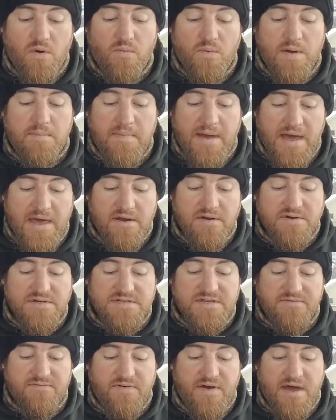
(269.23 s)
What
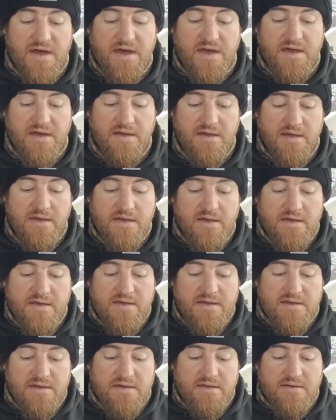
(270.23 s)
matters if I
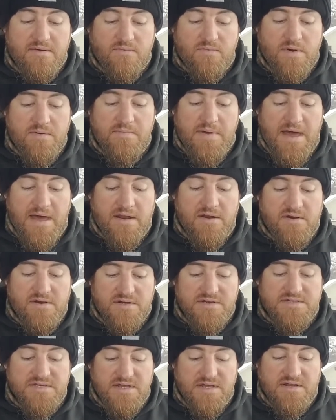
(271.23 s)
what
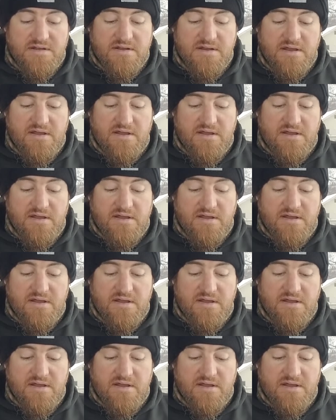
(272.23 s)
matters it